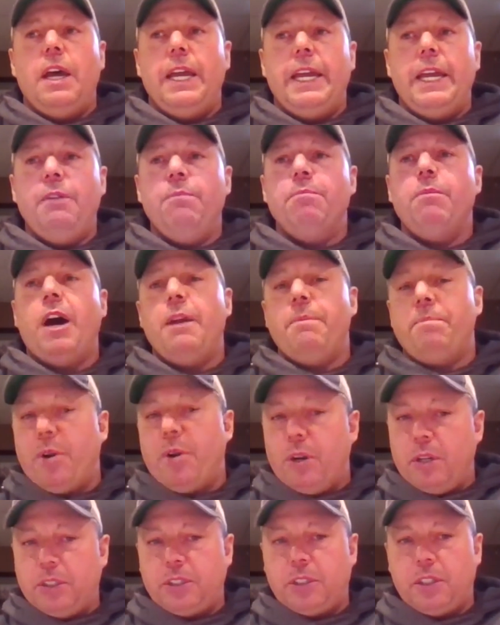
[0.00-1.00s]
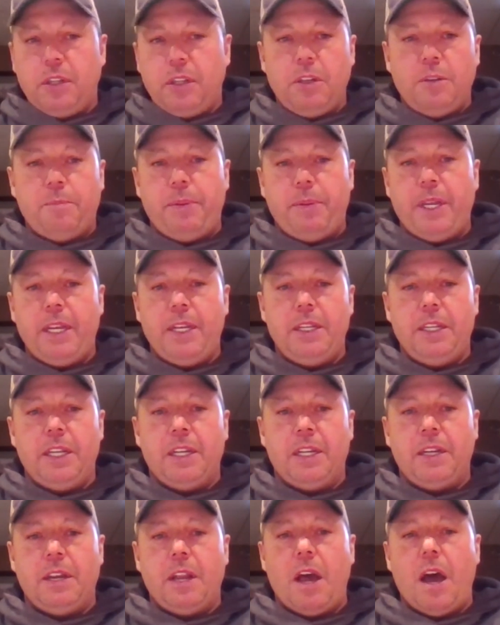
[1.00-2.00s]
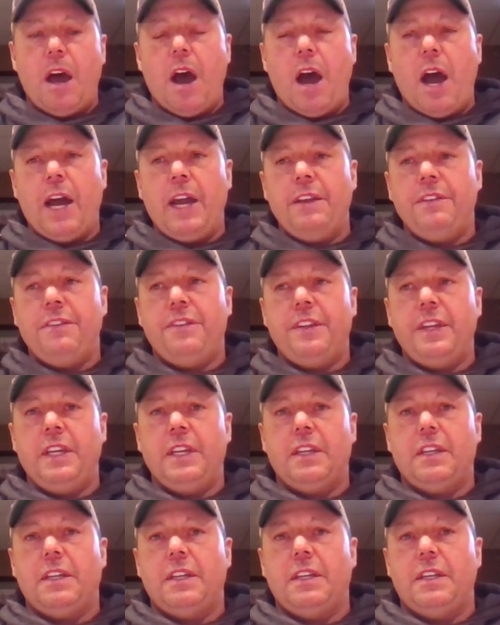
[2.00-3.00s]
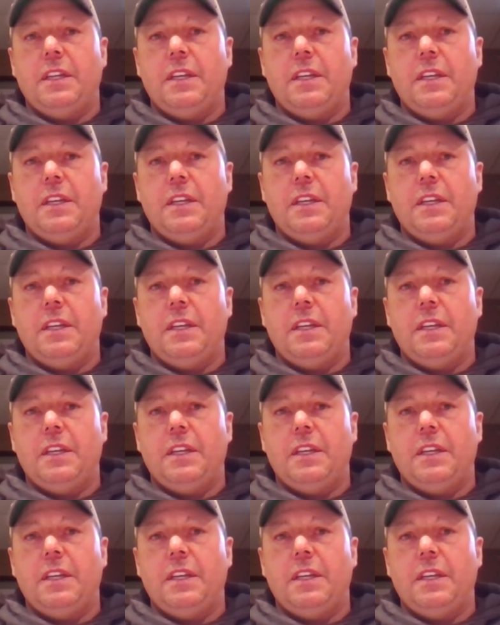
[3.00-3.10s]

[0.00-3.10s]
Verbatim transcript: in my personal opinion, I think